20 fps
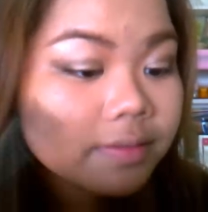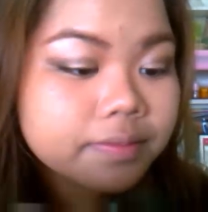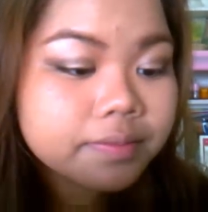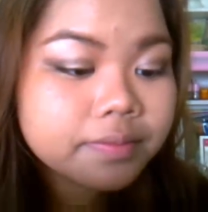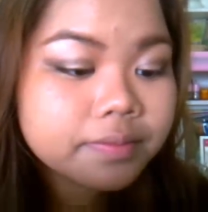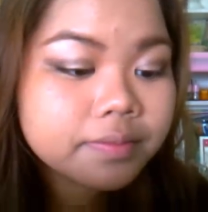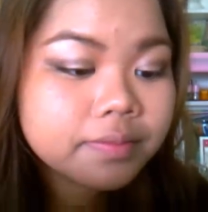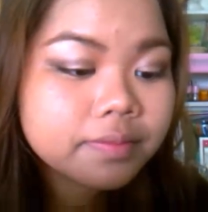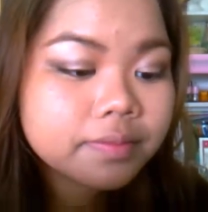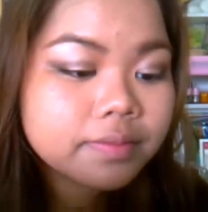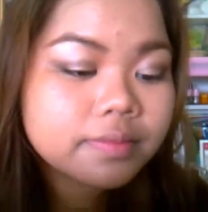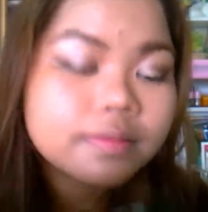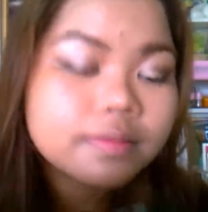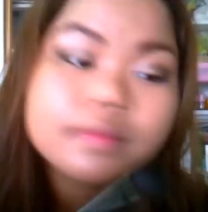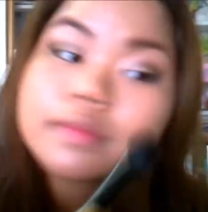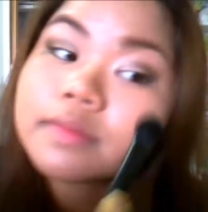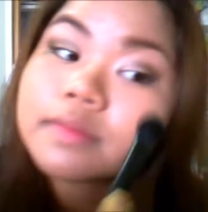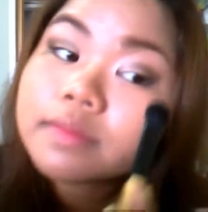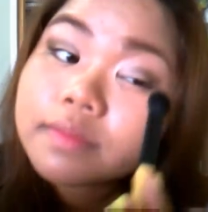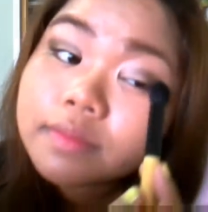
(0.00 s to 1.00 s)

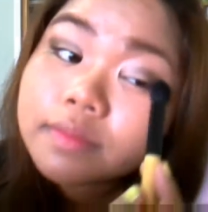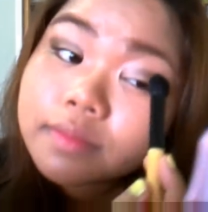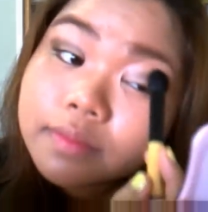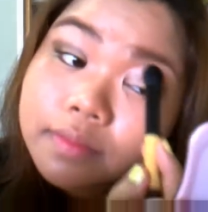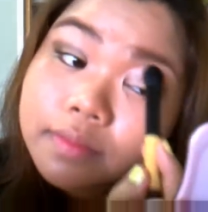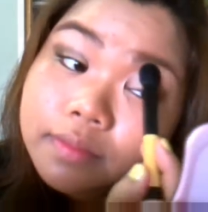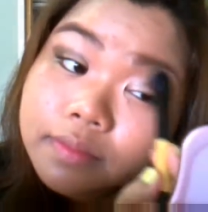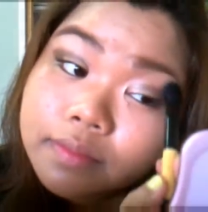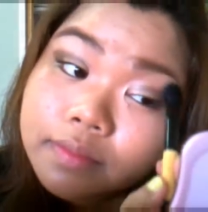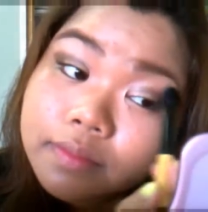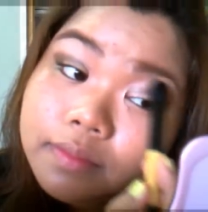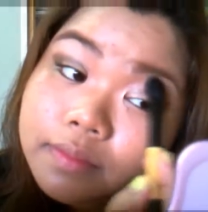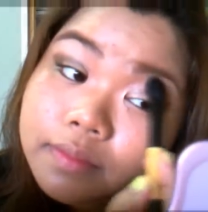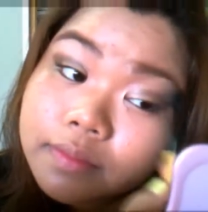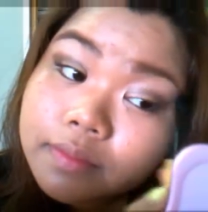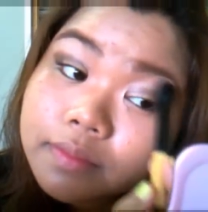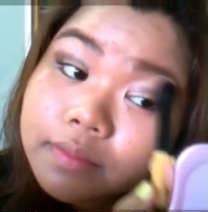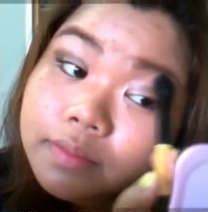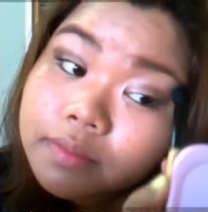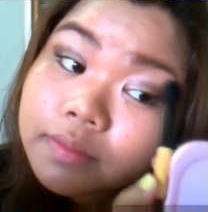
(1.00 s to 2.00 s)

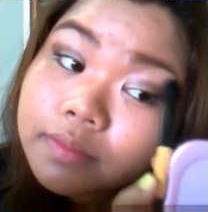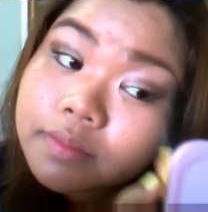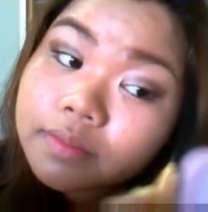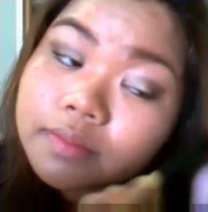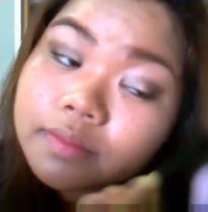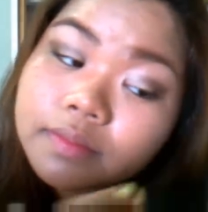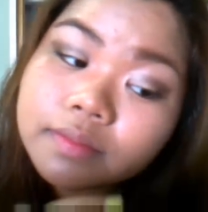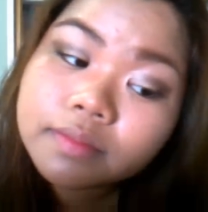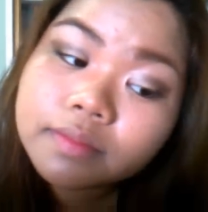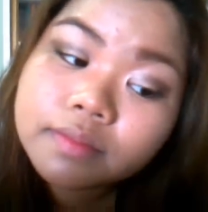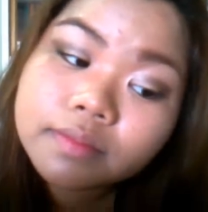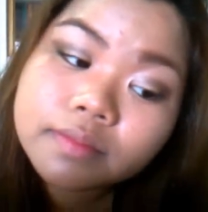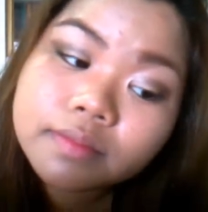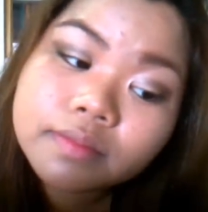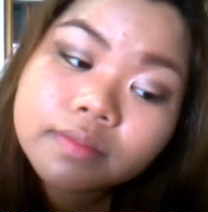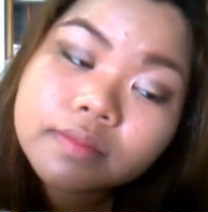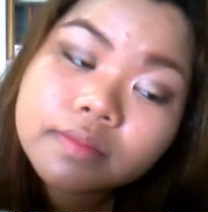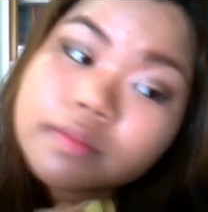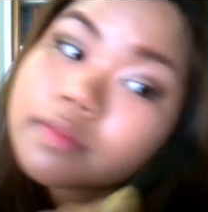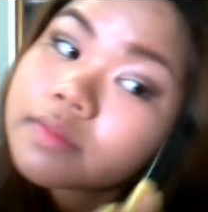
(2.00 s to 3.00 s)

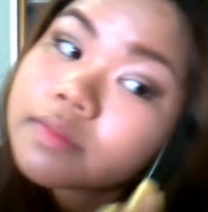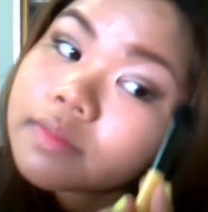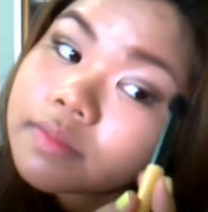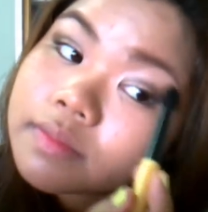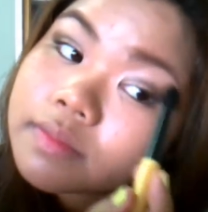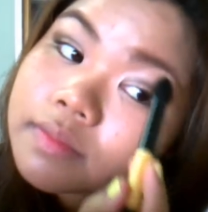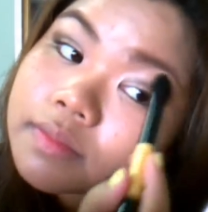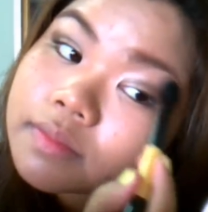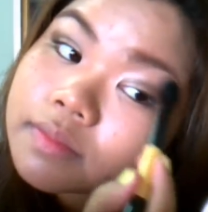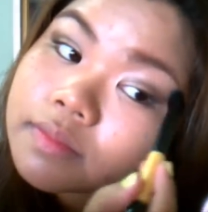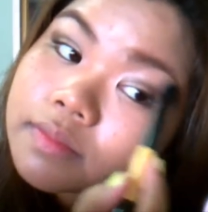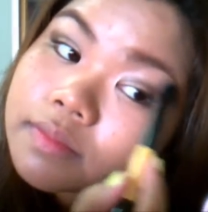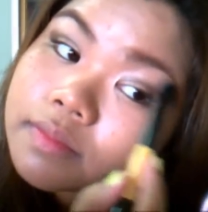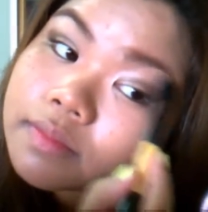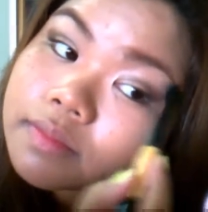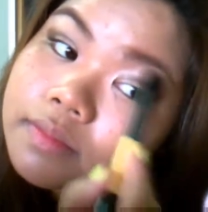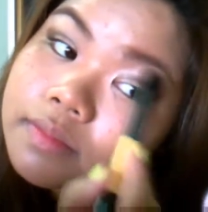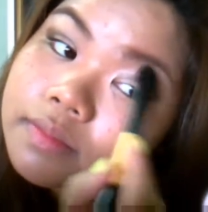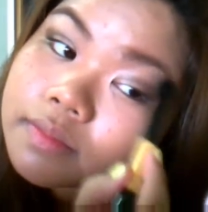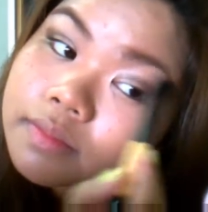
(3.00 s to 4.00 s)

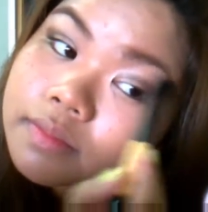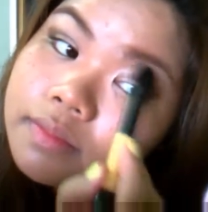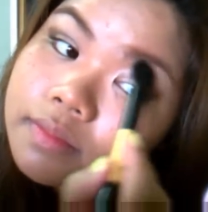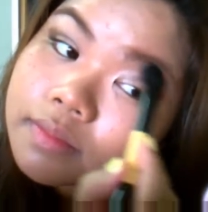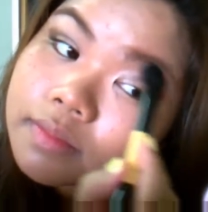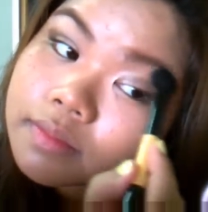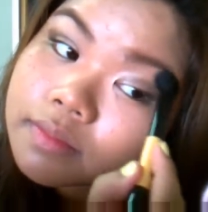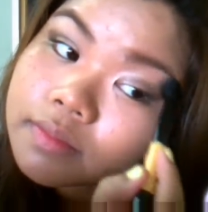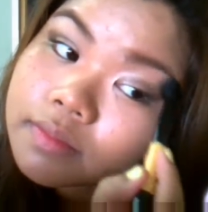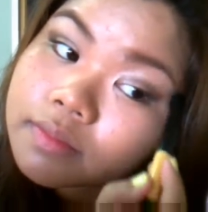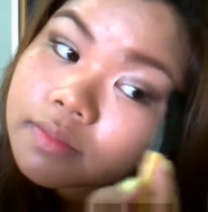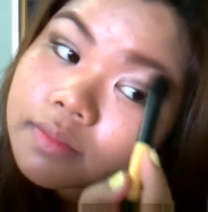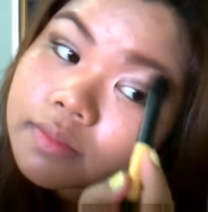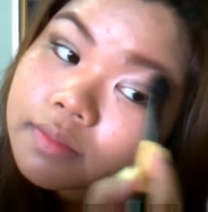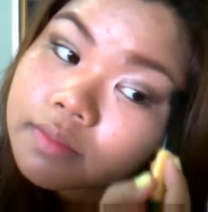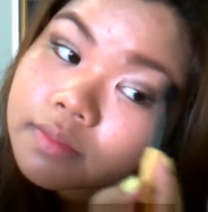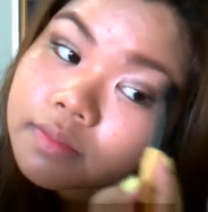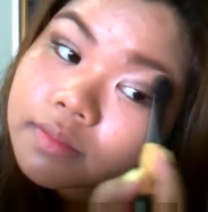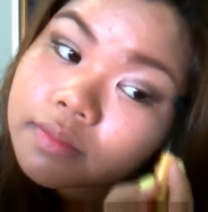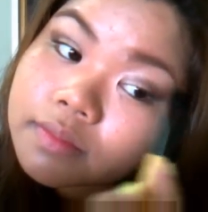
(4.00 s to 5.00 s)

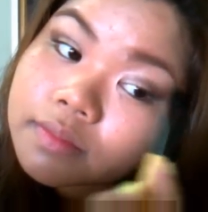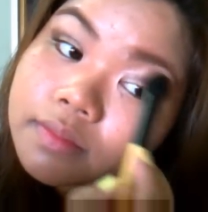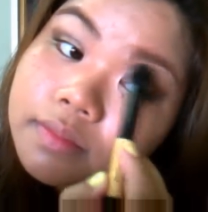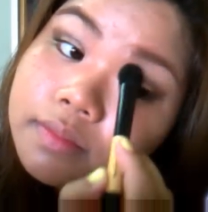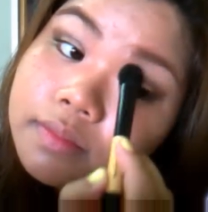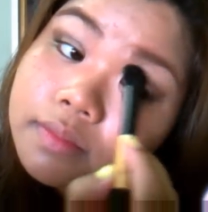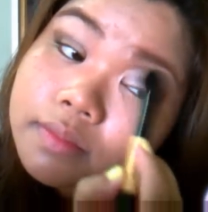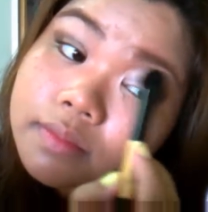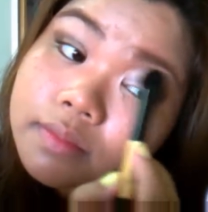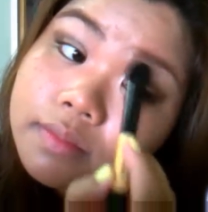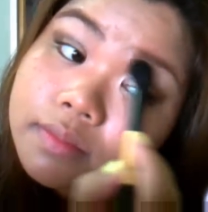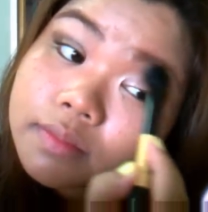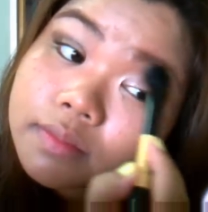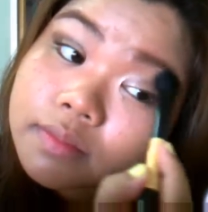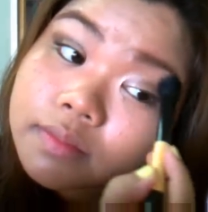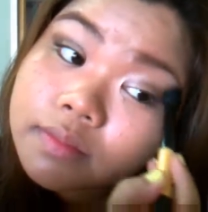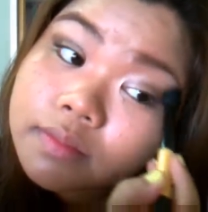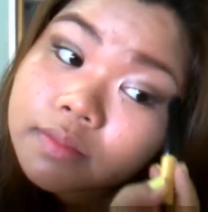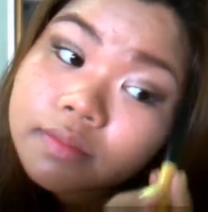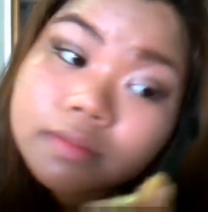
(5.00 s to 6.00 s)

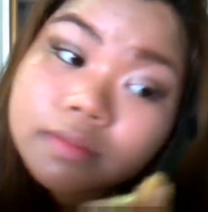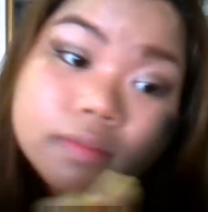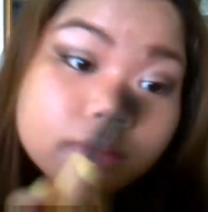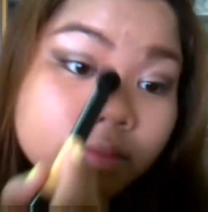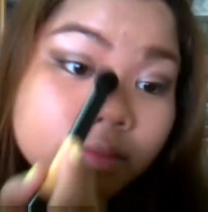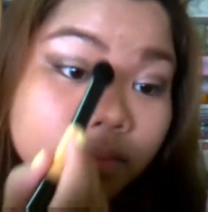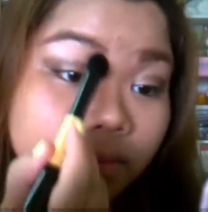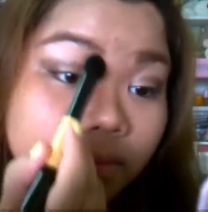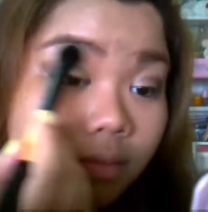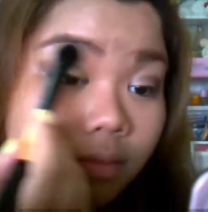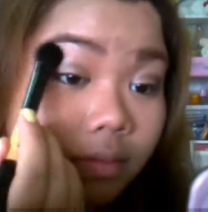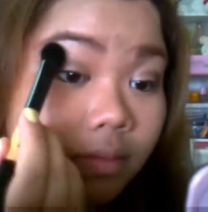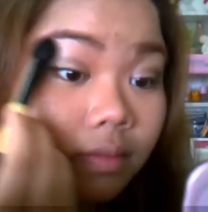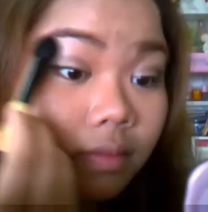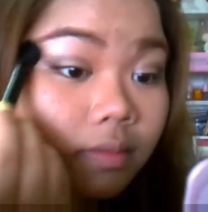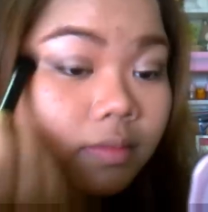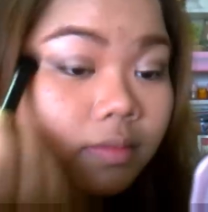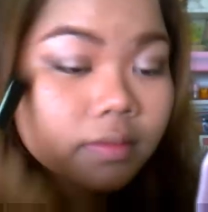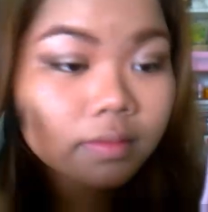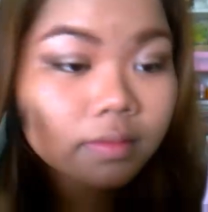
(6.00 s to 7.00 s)

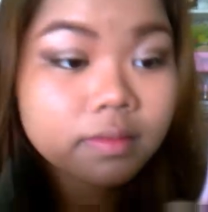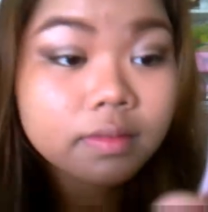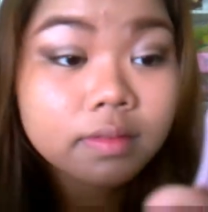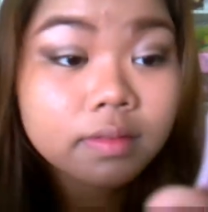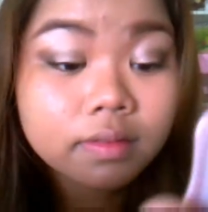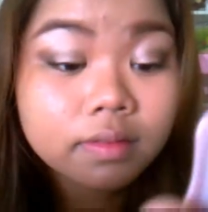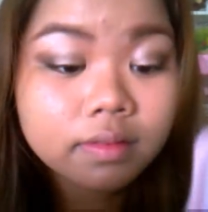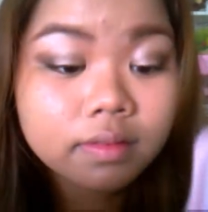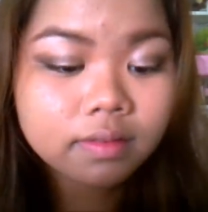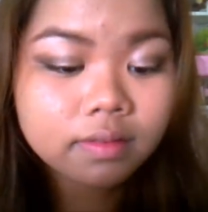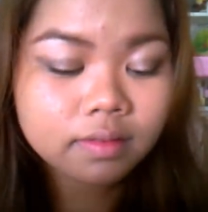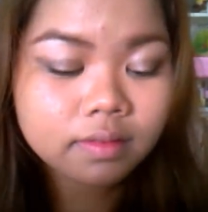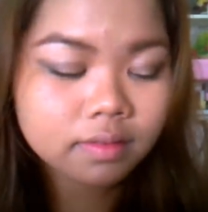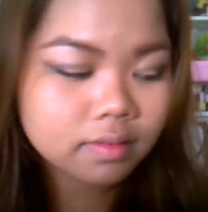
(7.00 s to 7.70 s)
[no speech]